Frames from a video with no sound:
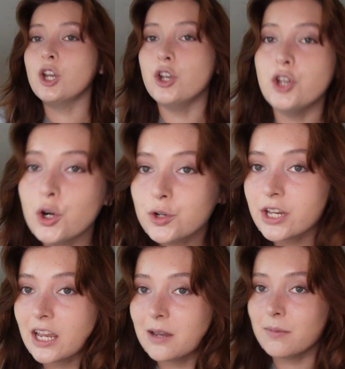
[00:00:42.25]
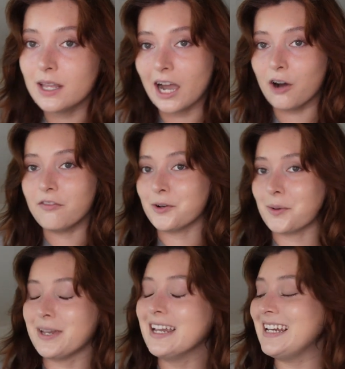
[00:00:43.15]
no shame in outfit
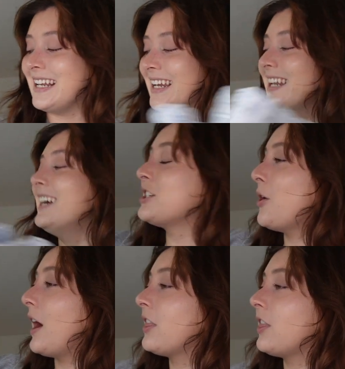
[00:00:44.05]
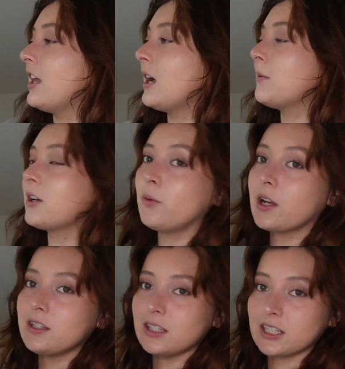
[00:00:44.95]
repeating. So I think I'm gonna wear
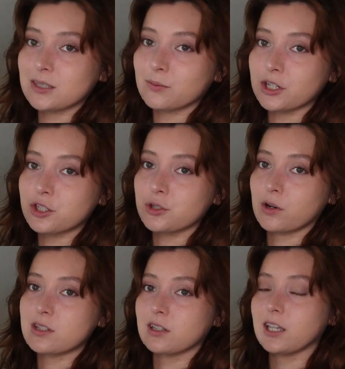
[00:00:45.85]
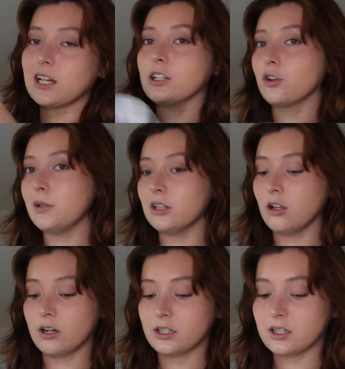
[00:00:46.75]
these express shorts. They're like a little bit
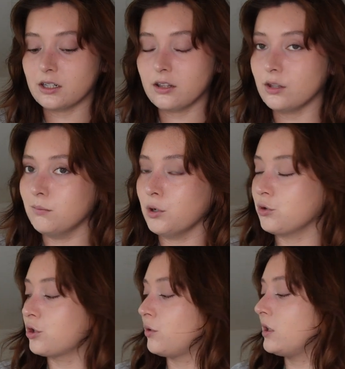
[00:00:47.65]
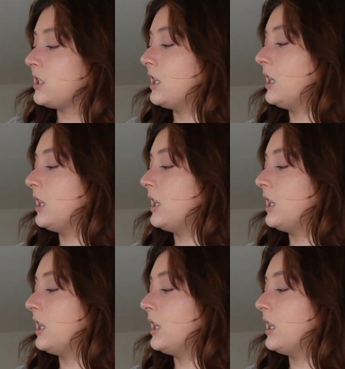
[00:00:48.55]
longer than most shorts, and